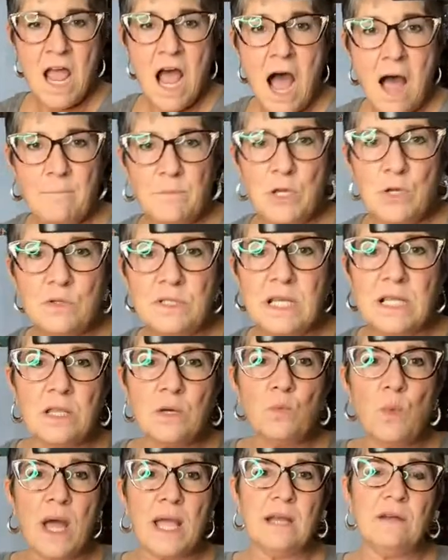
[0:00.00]
I'm using
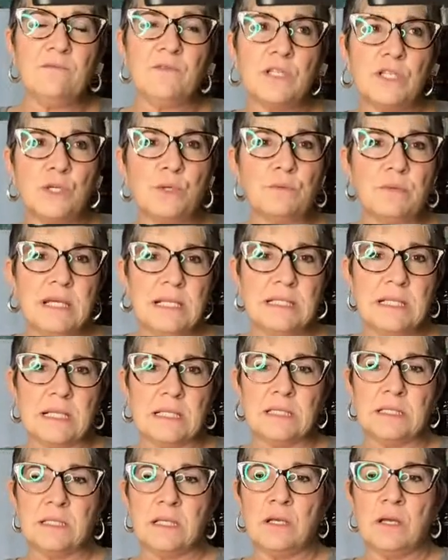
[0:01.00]
the white for 2
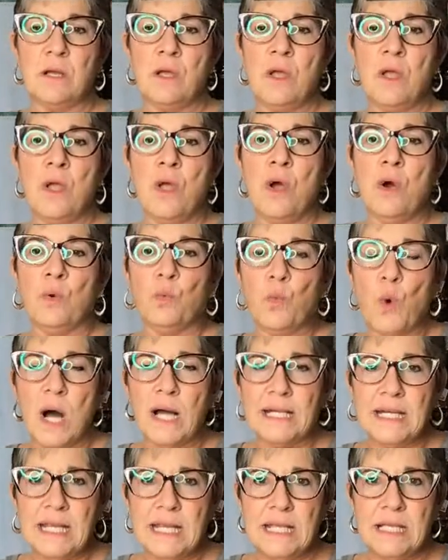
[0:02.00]
reasons.
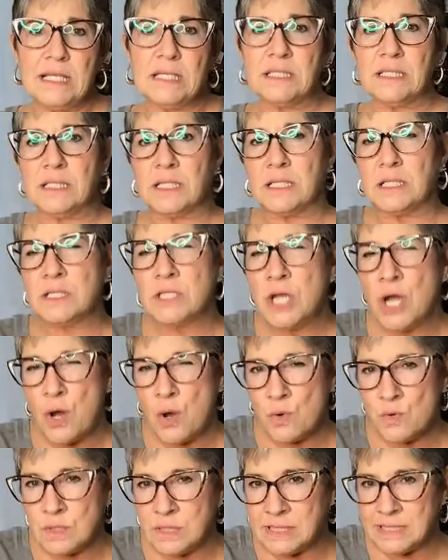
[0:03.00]
One is to
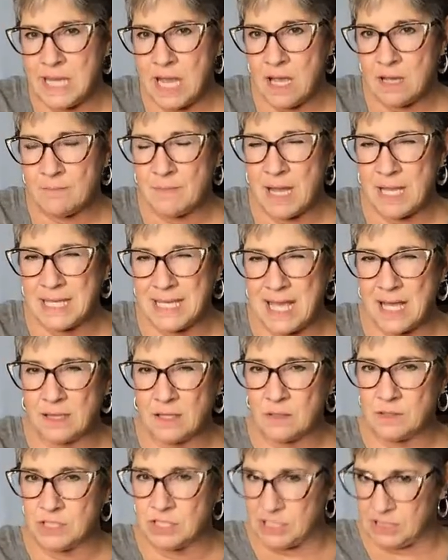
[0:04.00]
tone down my
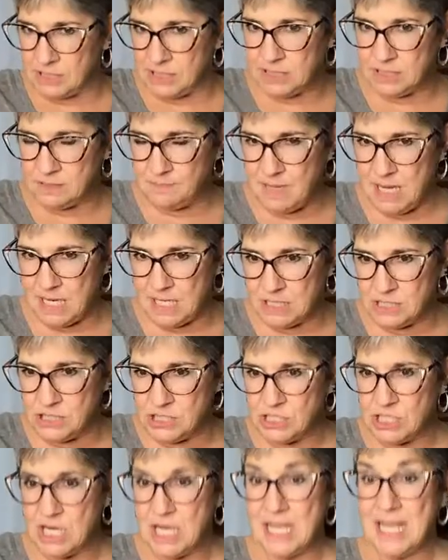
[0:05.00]
yellow just a
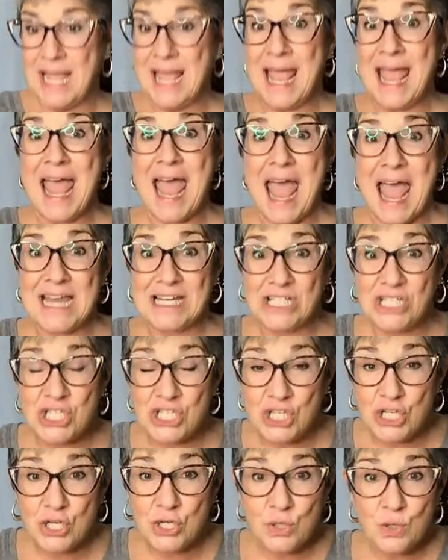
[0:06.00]
smidge. And
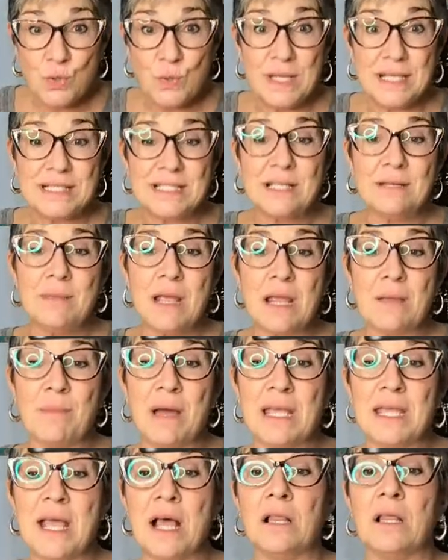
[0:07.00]
2 is to make
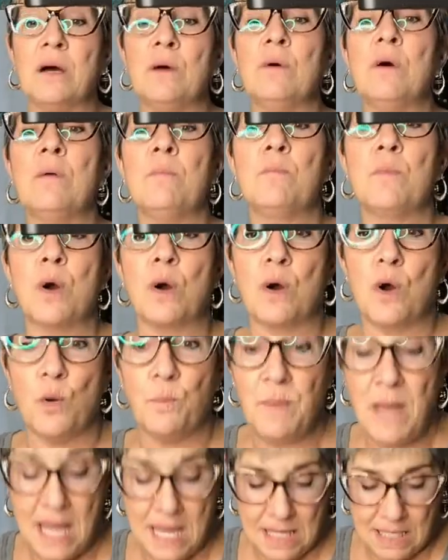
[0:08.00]
my yellow more
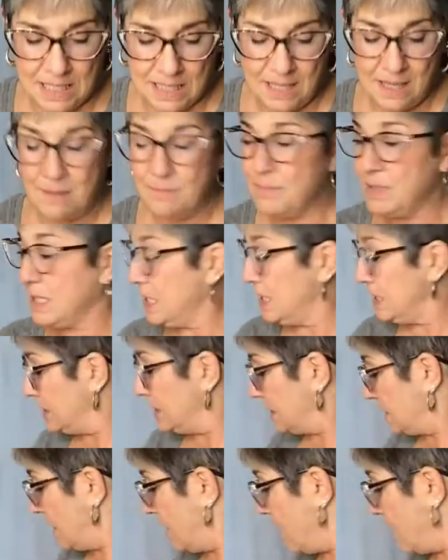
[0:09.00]
opaque
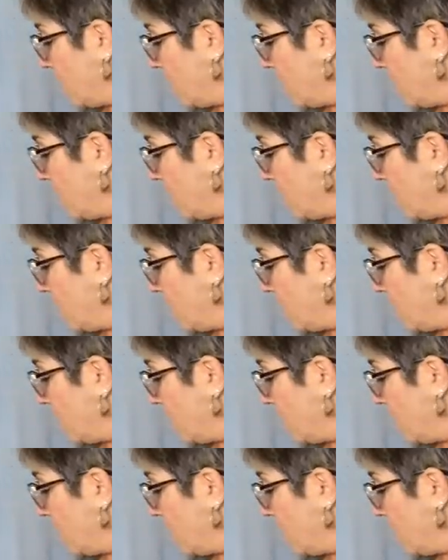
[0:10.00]
because